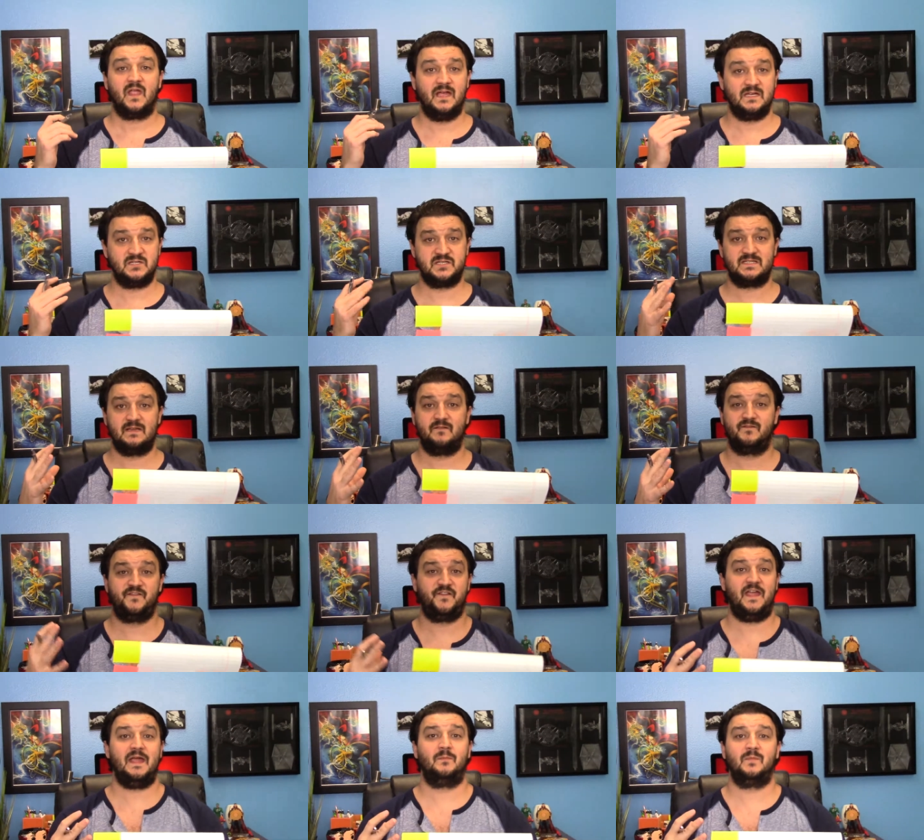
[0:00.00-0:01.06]
and just
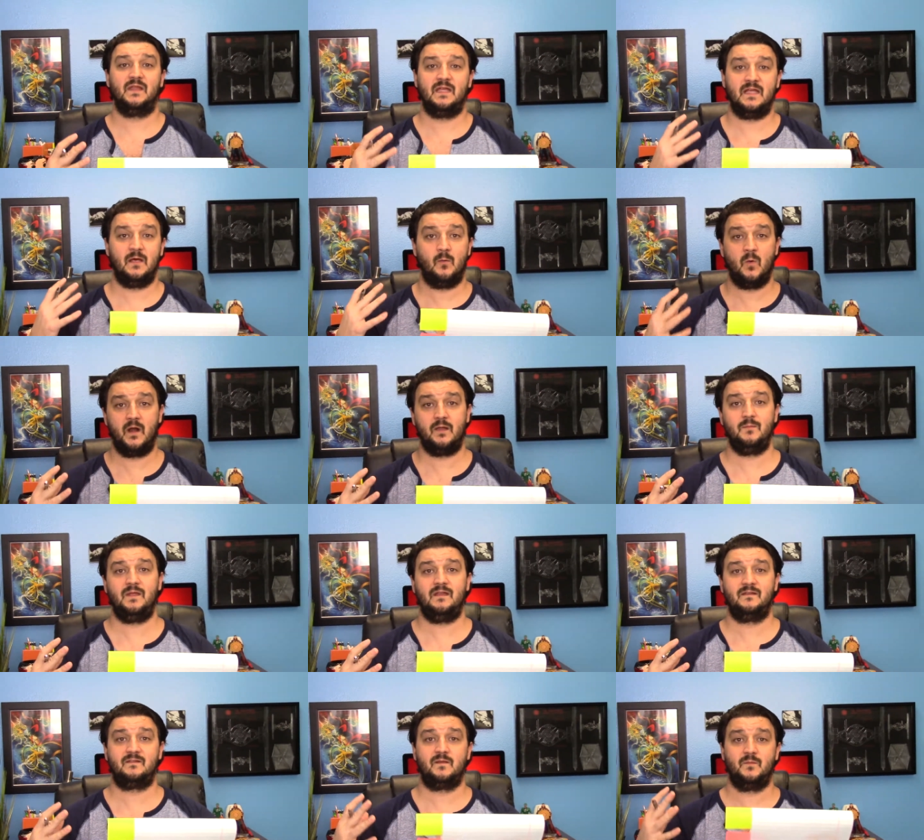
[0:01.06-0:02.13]
family and what it
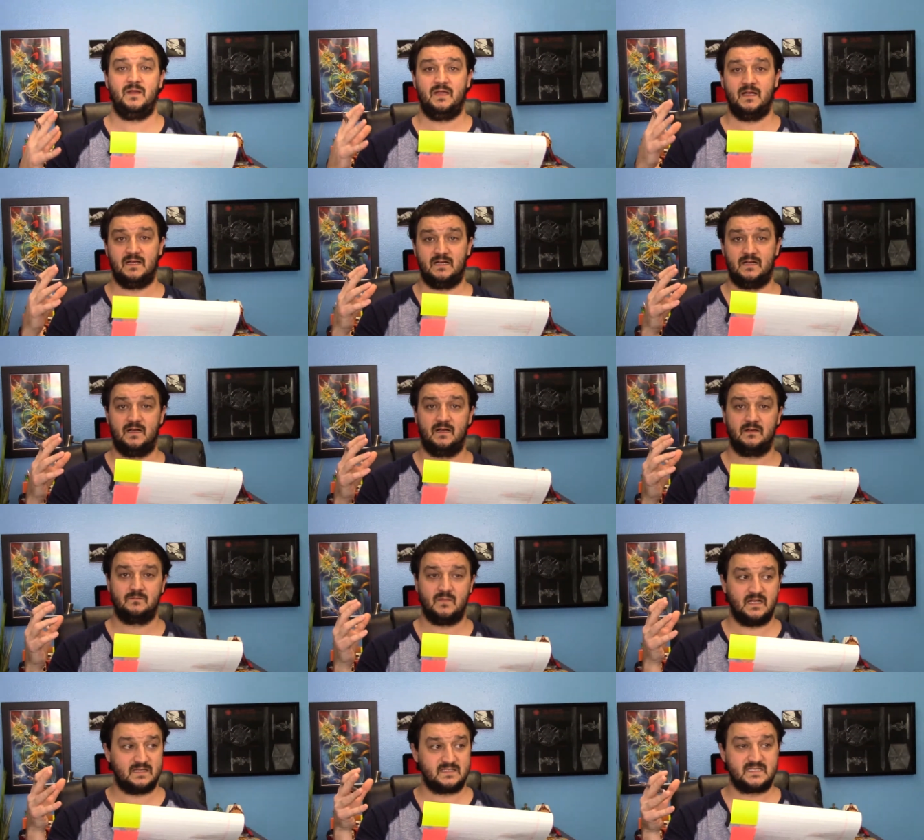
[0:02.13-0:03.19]
means to be a,
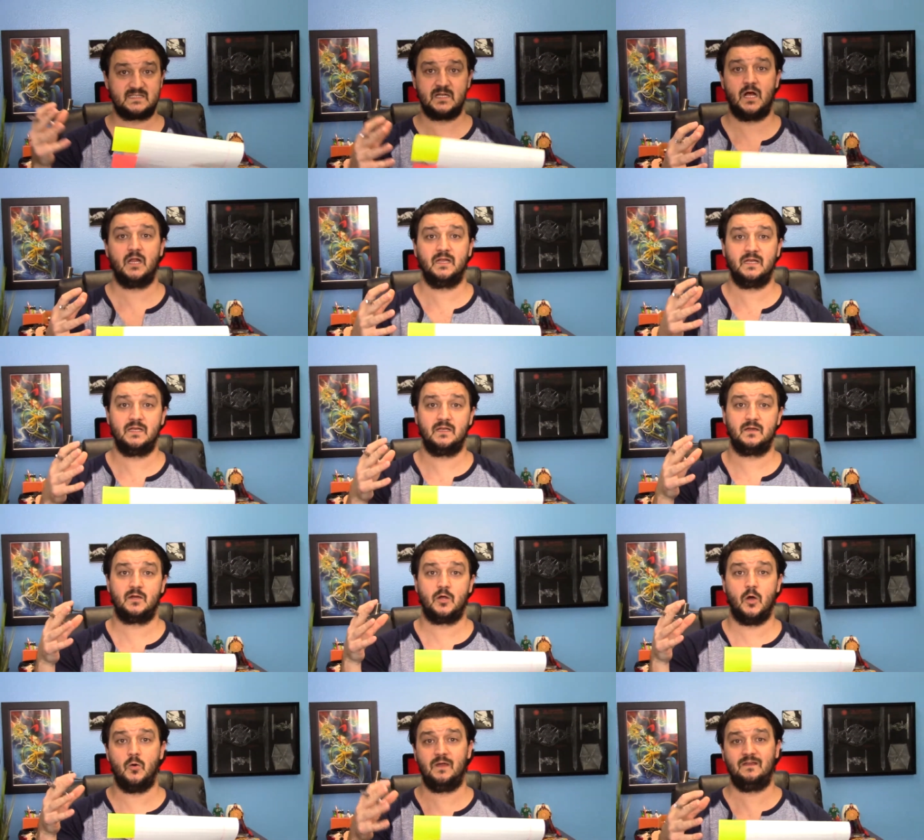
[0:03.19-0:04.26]
a solid,
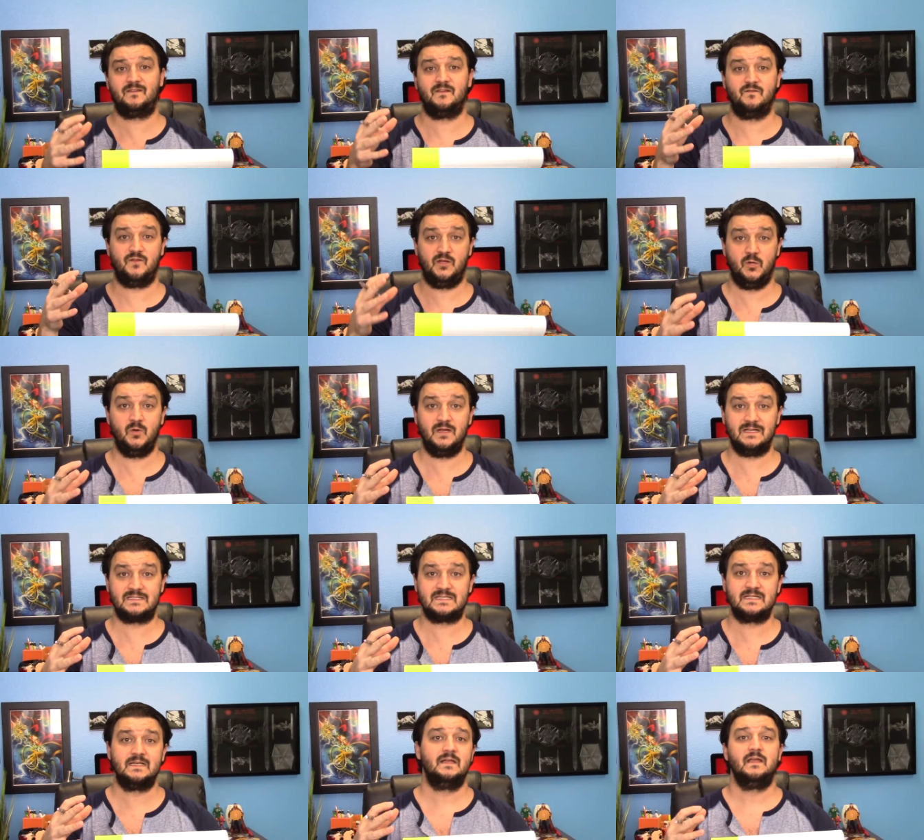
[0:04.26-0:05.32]
cohesive
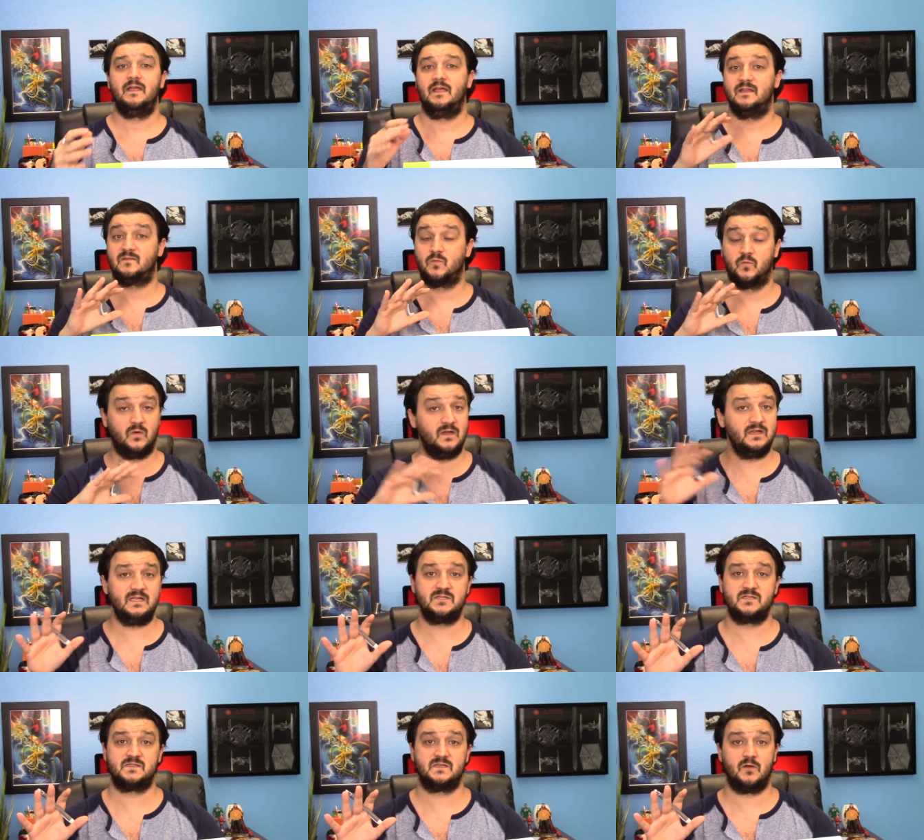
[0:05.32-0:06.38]
unit. It's really
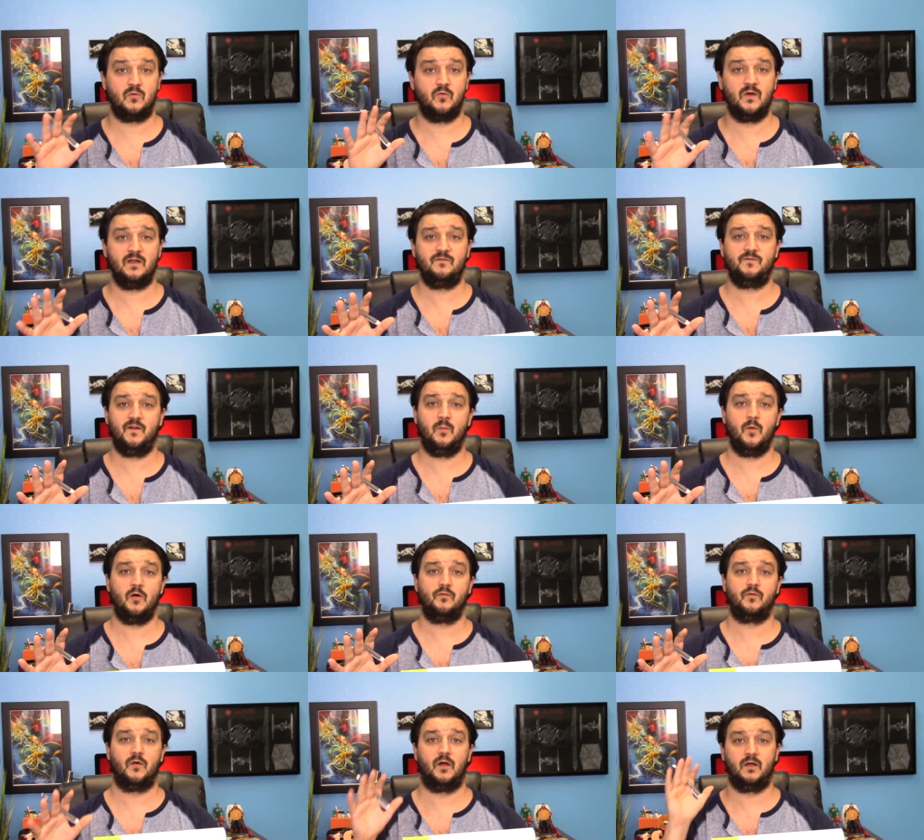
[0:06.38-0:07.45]
just a great film
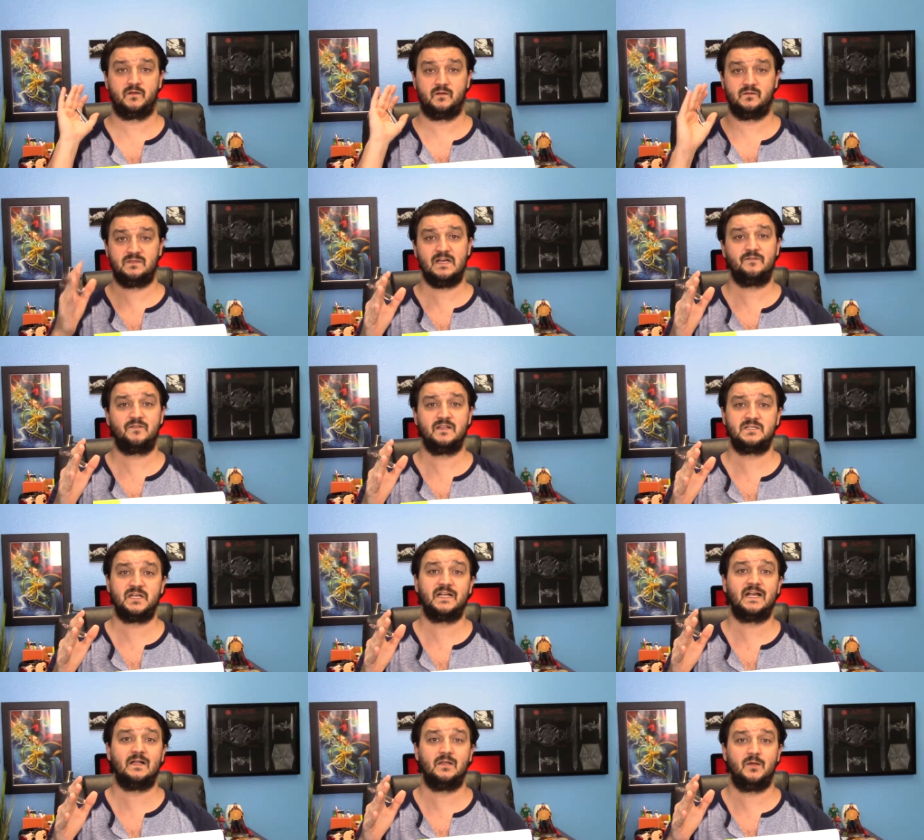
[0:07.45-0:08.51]
overall. So, definitely
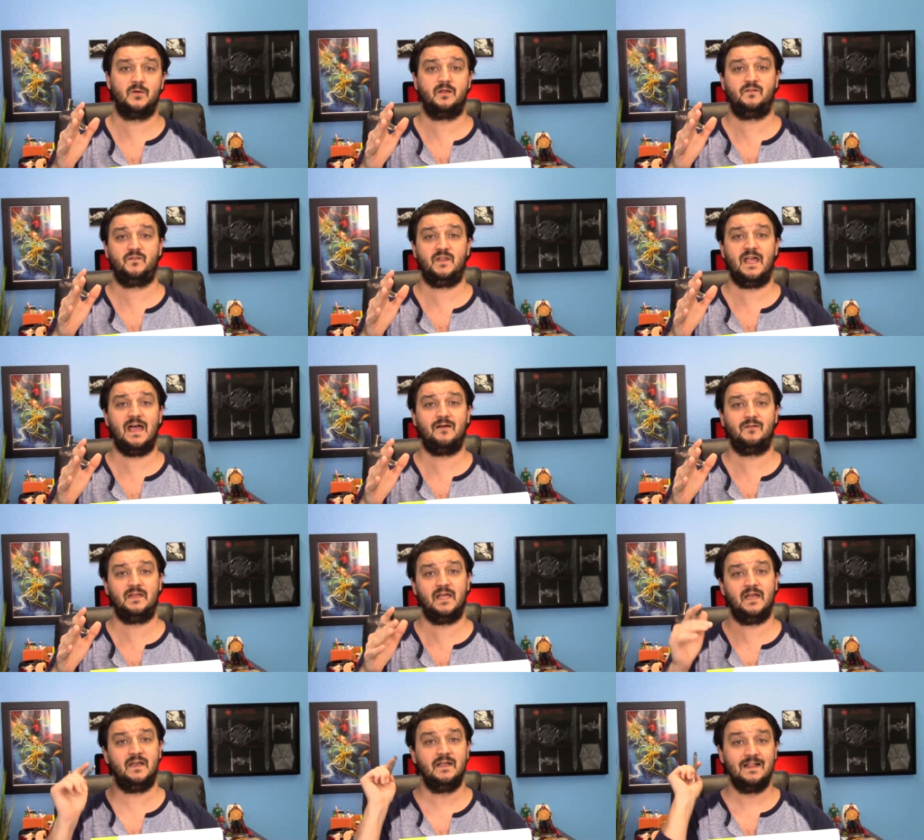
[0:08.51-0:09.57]
check out Logan if you haven't
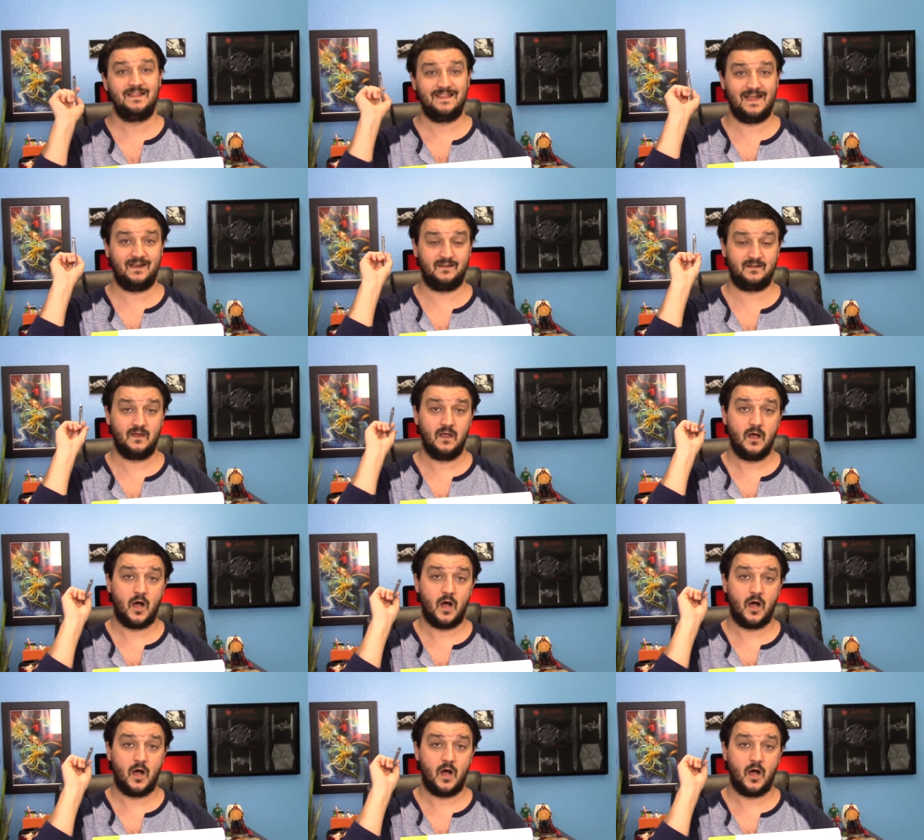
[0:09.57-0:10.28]
yet. That is